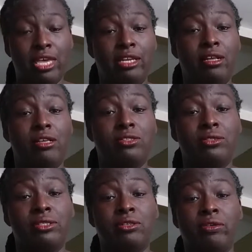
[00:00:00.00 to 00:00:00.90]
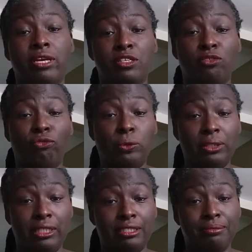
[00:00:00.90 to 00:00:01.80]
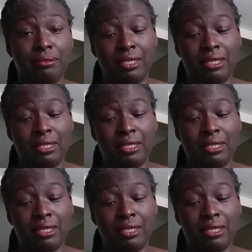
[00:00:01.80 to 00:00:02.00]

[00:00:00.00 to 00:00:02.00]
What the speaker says: and it also is a great exfoliant.